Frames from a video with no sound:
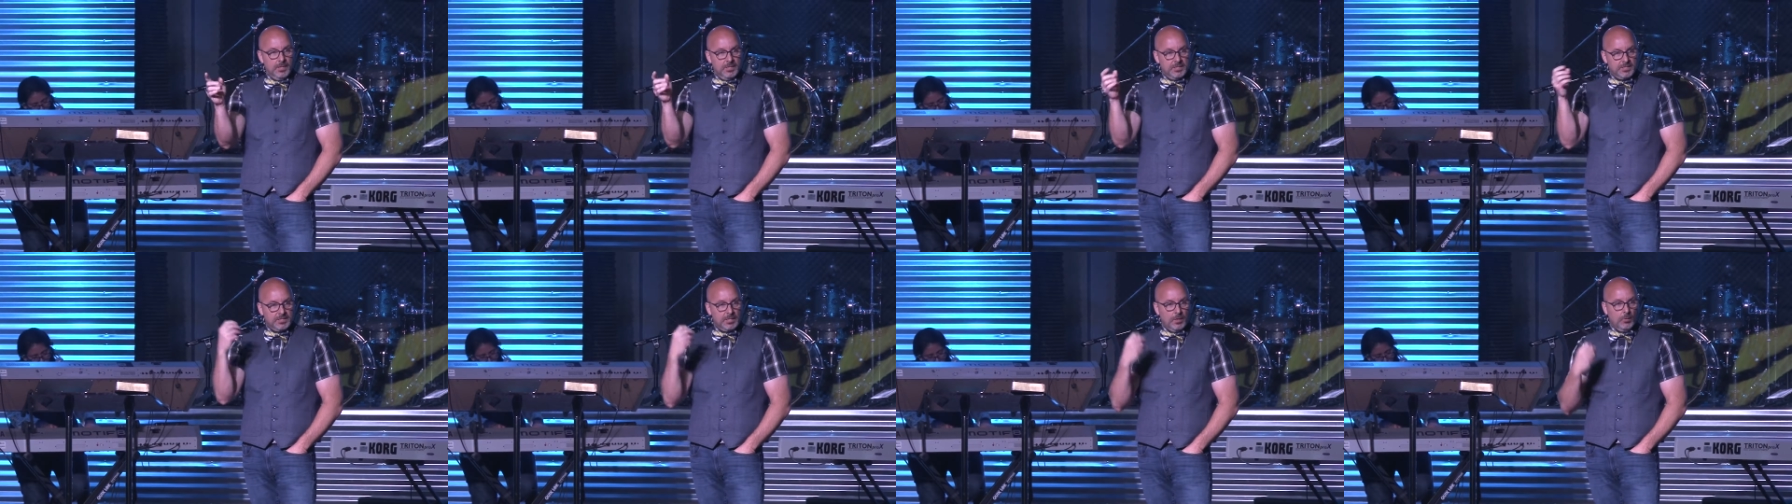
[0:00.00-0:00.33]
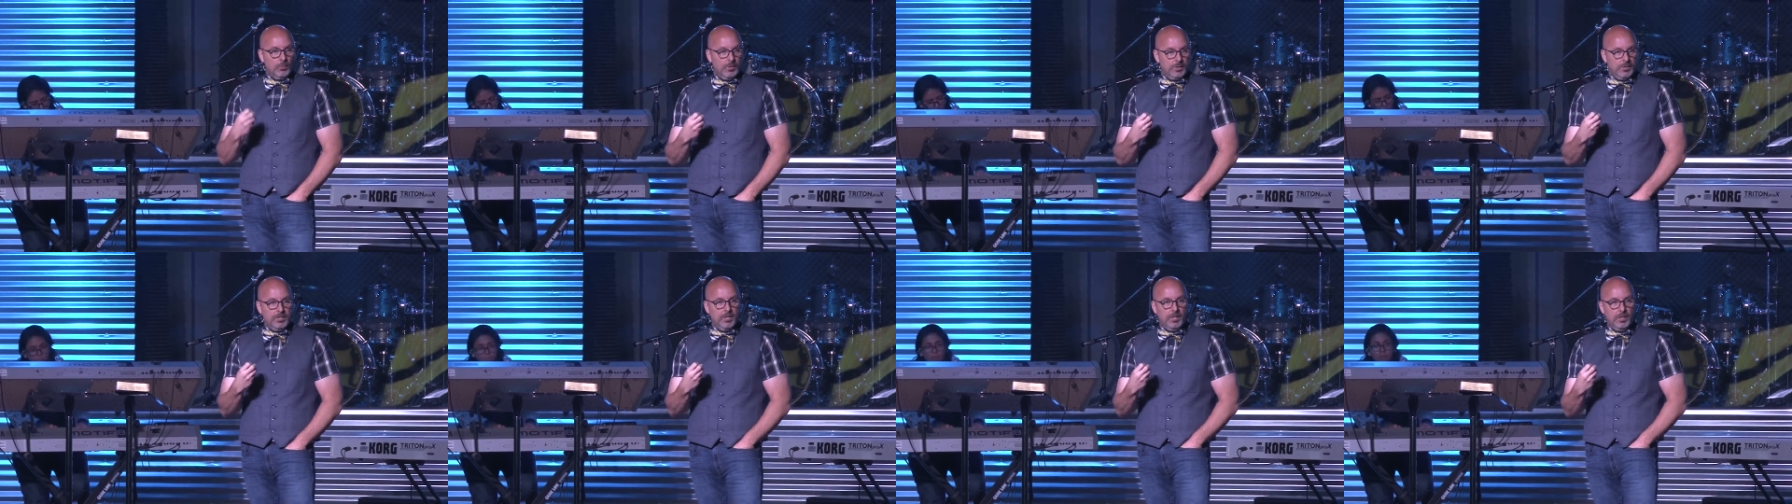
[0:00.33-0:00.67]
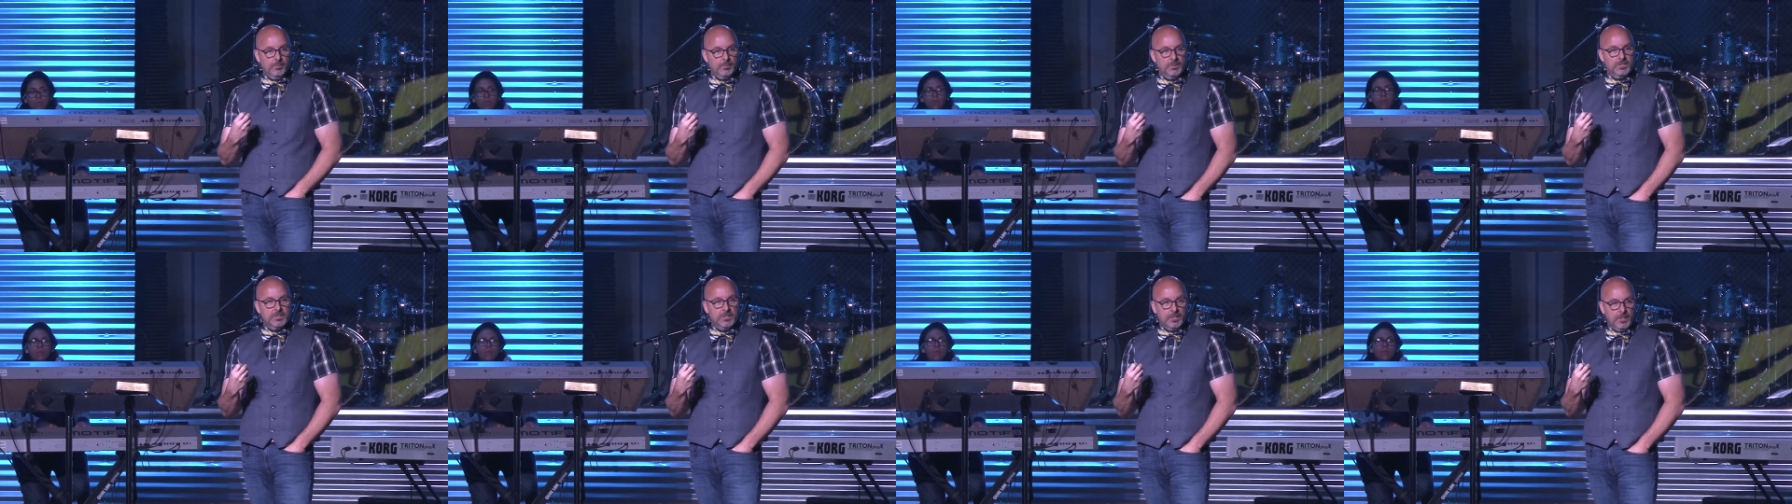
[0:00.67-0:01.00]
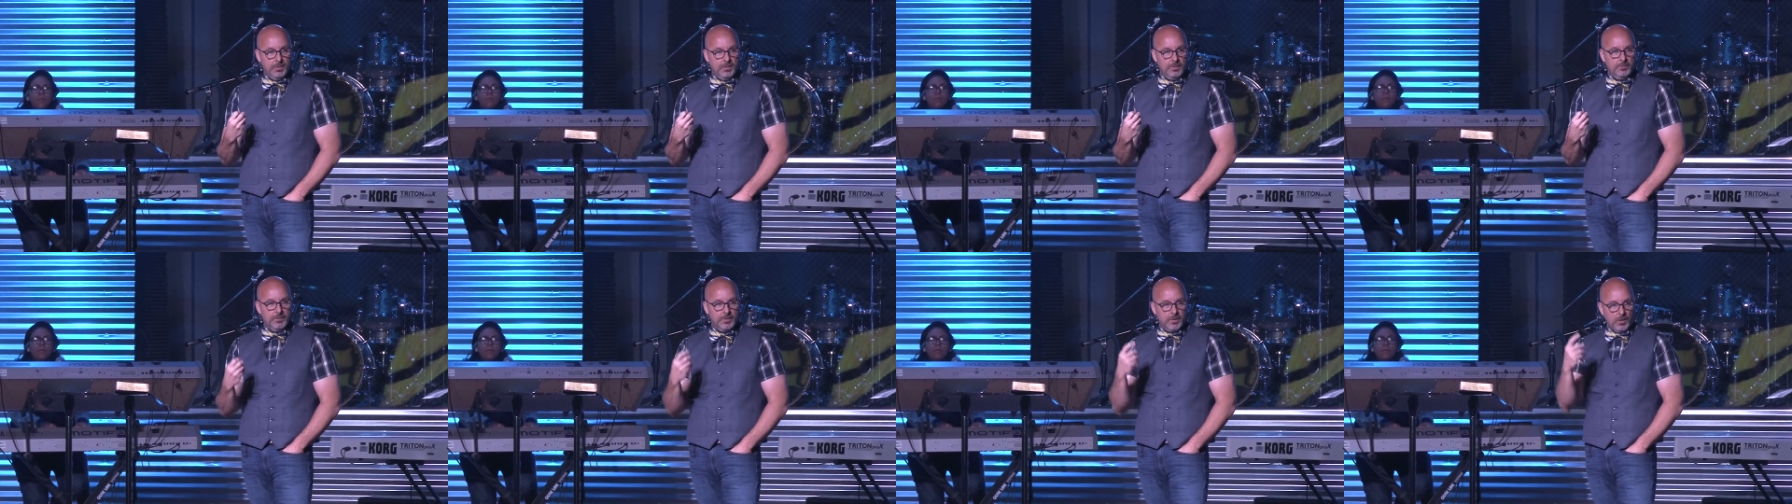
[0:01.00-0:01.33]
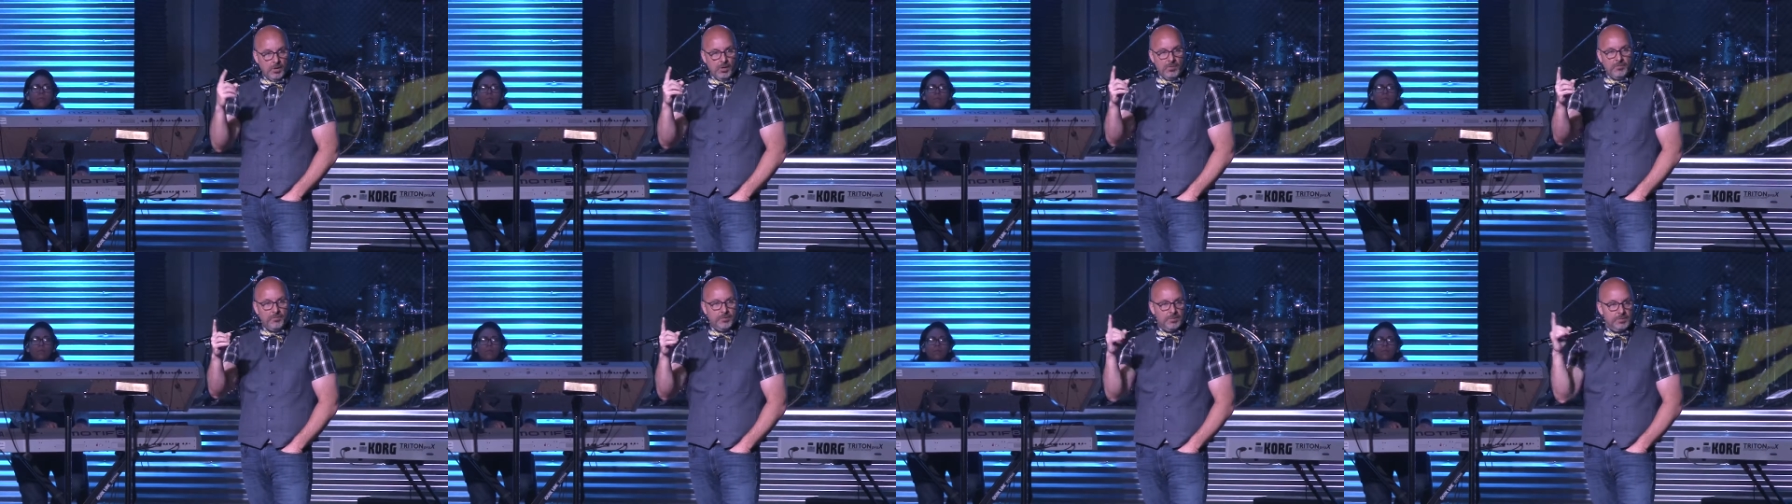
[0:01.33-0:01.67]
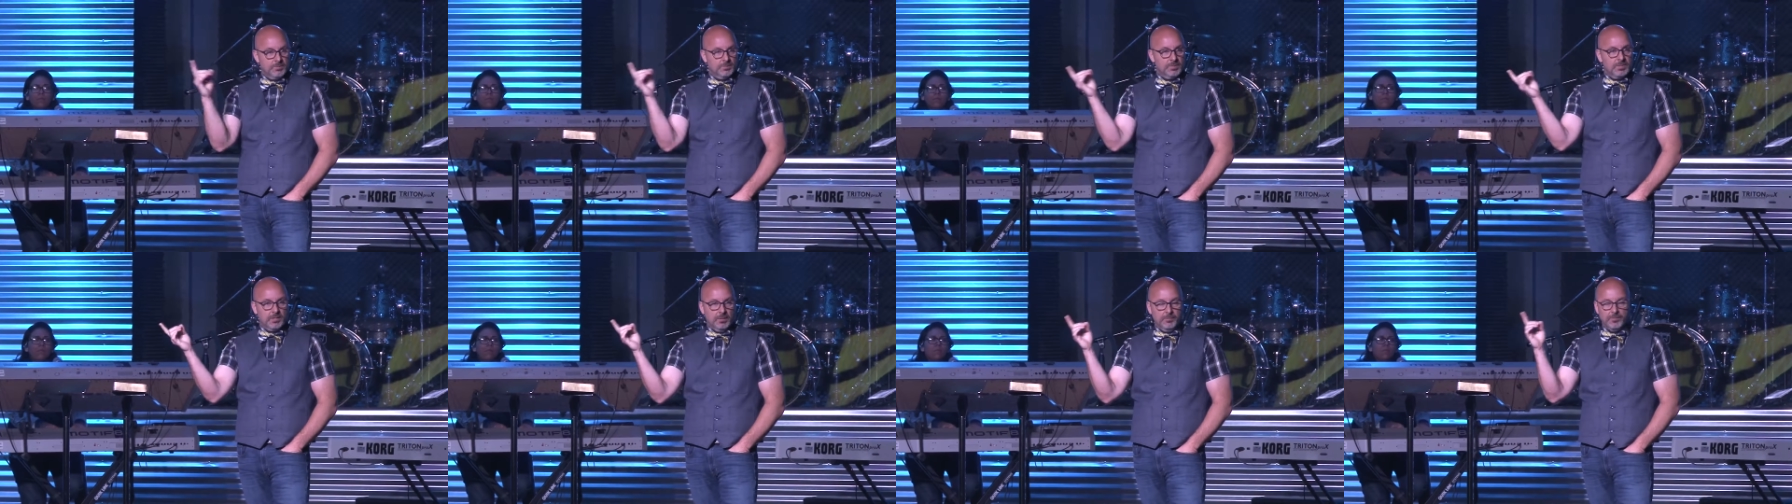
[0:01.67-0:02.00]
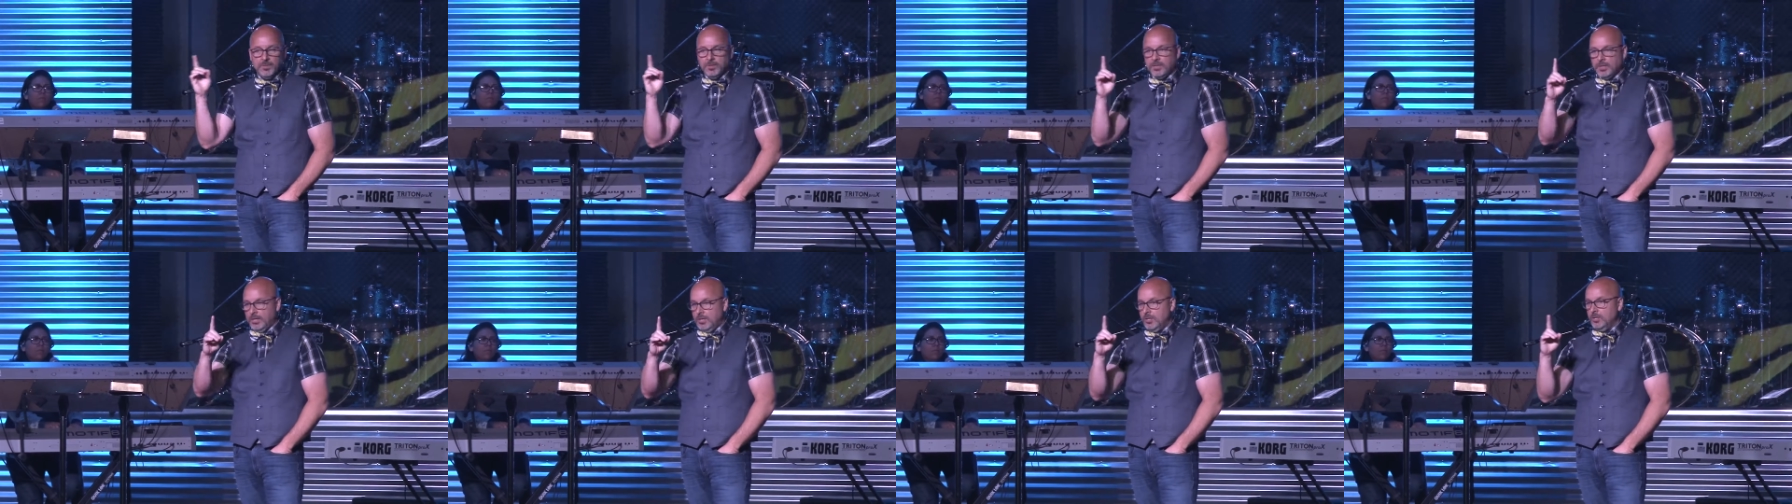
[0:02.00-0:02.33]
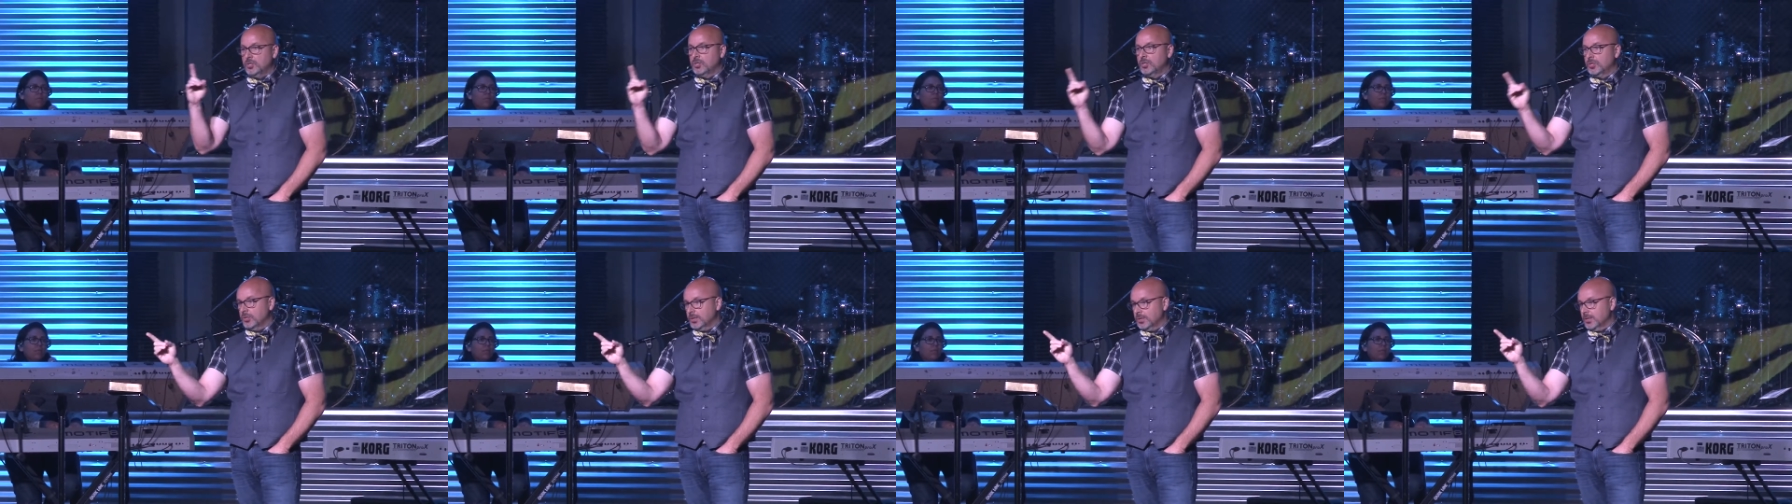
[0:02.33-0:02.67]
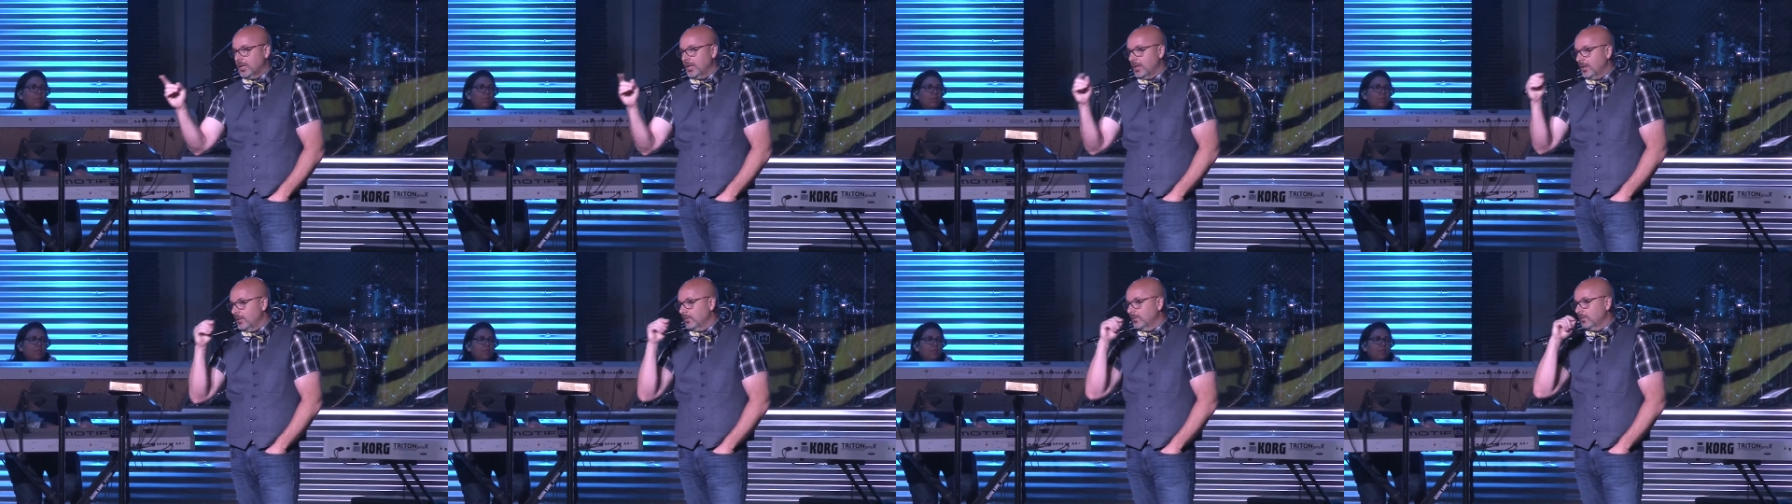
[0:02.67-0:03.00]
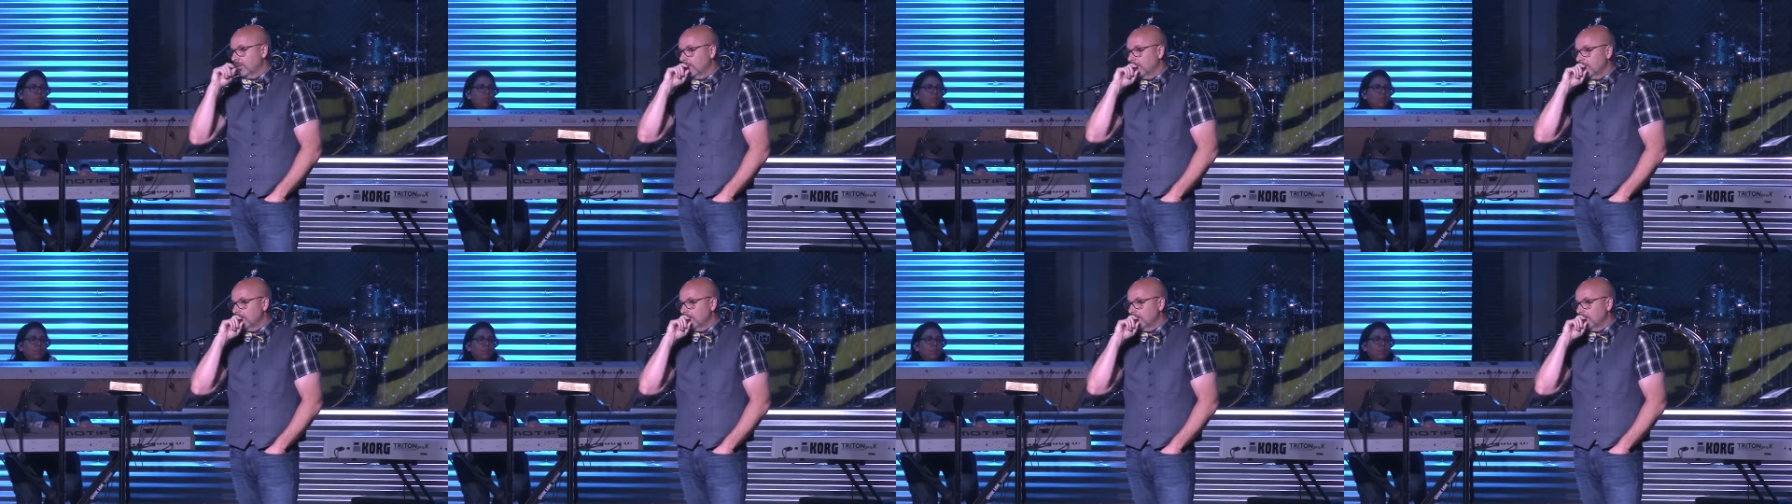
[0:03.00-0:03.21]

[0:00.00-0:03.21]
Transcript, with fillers: someone comes to him and offers him something that he shouldn't have,